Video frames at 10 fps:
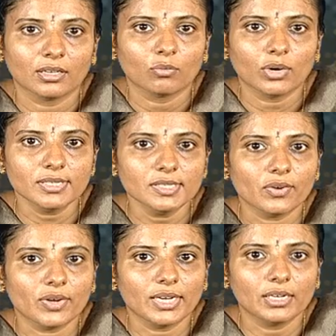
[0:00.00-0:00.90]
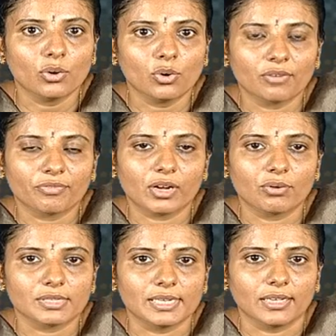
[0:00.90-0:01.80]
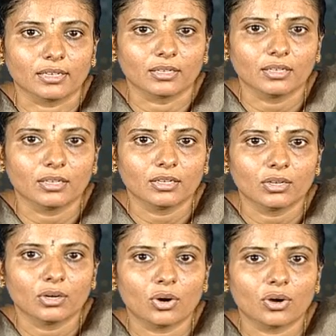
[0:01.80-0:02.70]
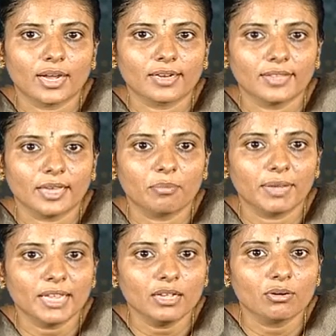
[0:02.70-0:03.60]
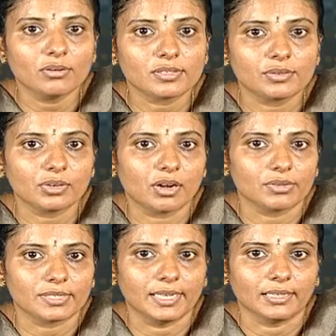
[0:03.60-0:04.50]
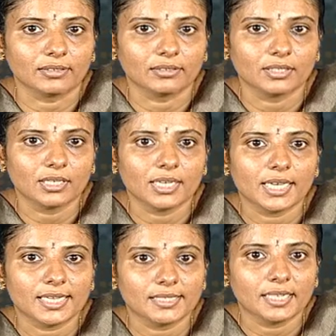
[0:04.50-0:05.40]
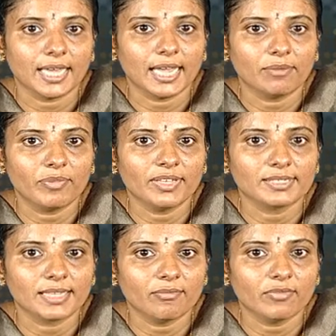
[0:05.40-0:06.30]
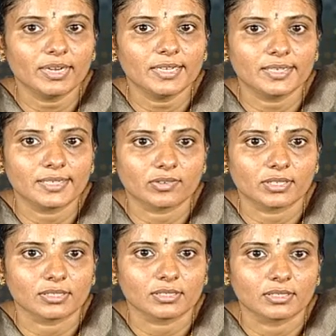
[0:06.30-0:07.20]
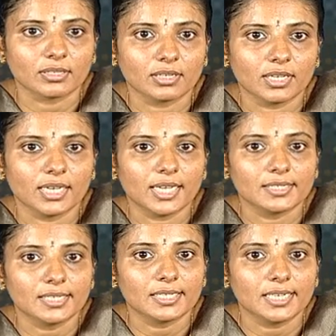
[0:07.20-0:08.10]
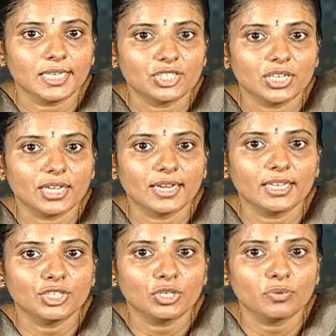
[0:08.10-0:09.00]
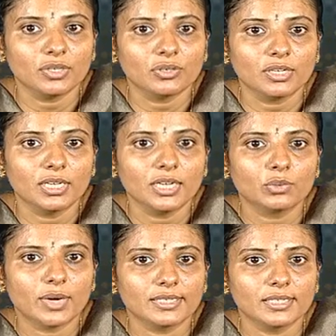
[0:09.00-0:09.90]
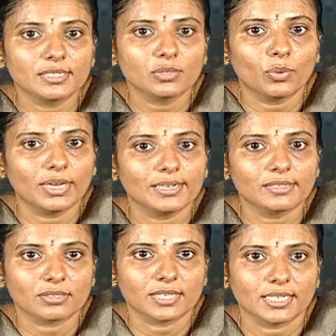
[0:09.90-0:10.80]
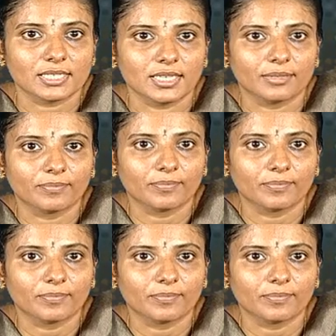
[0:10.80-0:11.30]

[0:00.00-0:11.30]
What is the real goal of counseling? Or are there many goals to counseling? Is it helping someone in distress? Is it teaching an individual to adjust well in society?